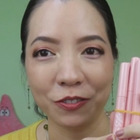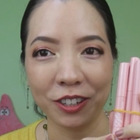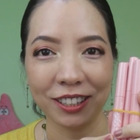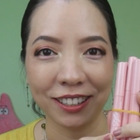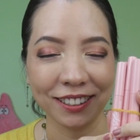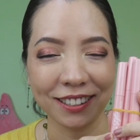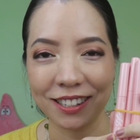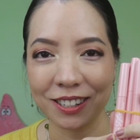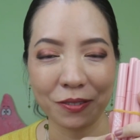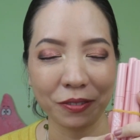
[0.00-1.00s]
She find that
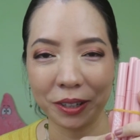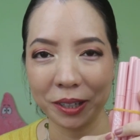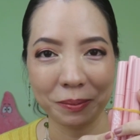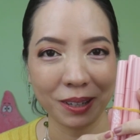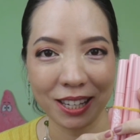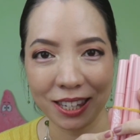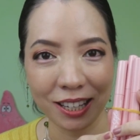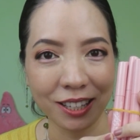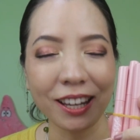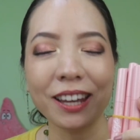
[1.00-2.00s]
this is not very
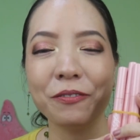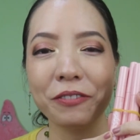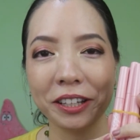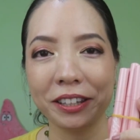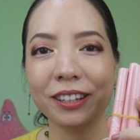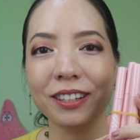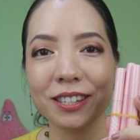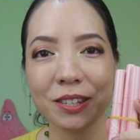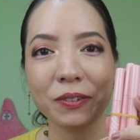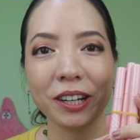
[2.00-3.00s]
amazing and find that
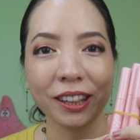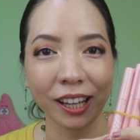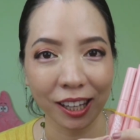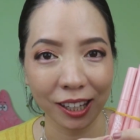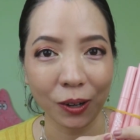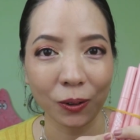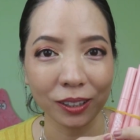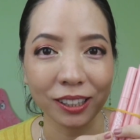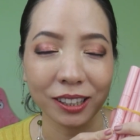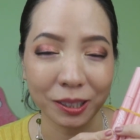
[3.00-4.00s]
this is very tacky
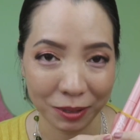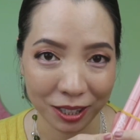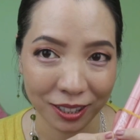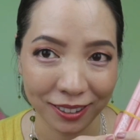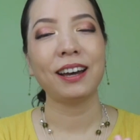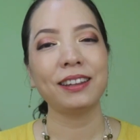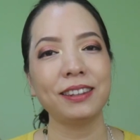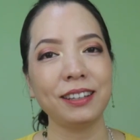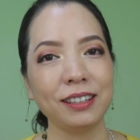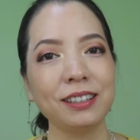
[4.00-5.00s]
on her lips. I
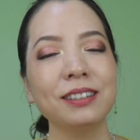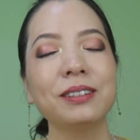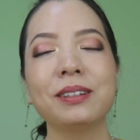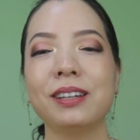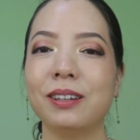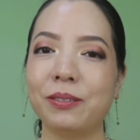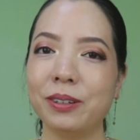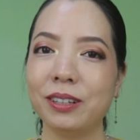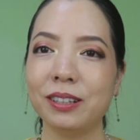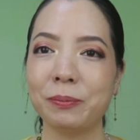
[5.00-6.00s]
think it
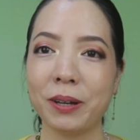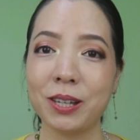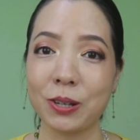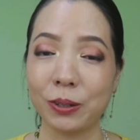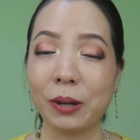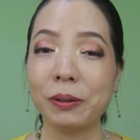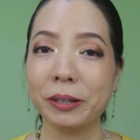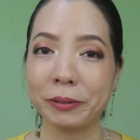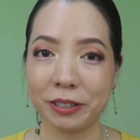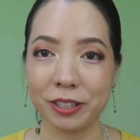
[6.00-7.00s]
really depends on our
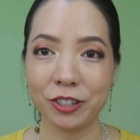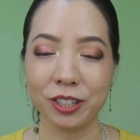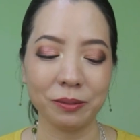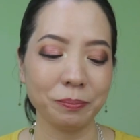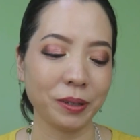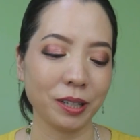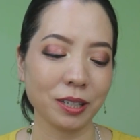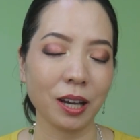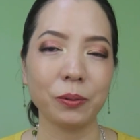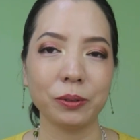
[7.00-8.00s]
lip condition,
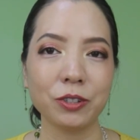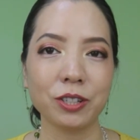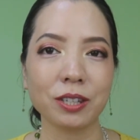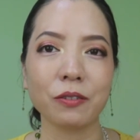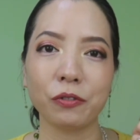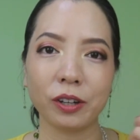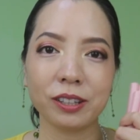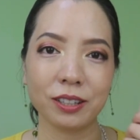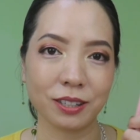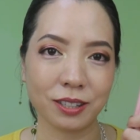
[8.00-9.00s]
but I will just avoid
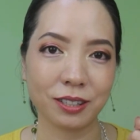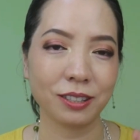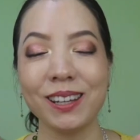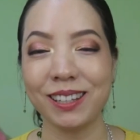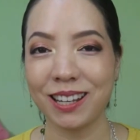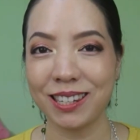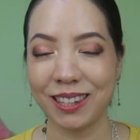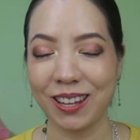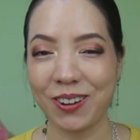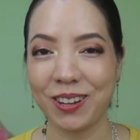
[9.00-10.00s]
this. Alright
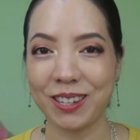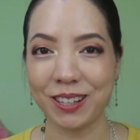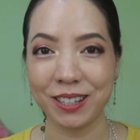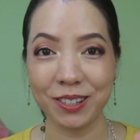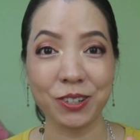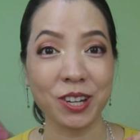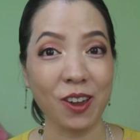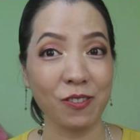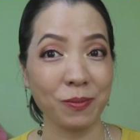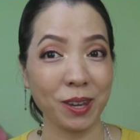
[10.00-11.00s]
guys, now it's your turn to
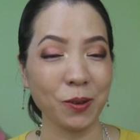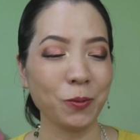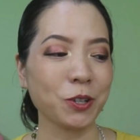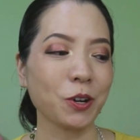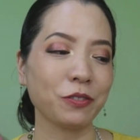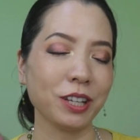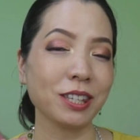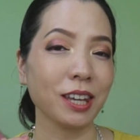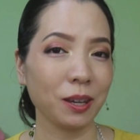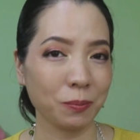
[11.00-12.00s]
share with me which of
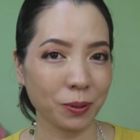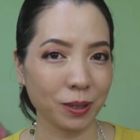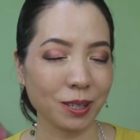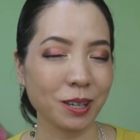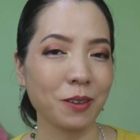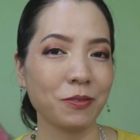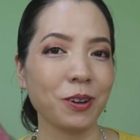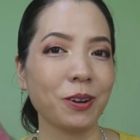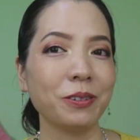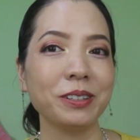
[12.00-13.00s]
these 8 products have
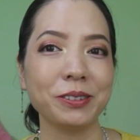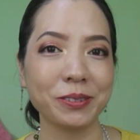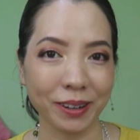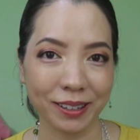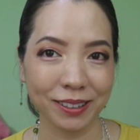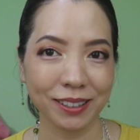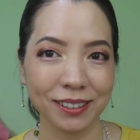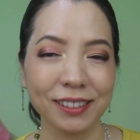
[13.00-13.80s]
you already tried.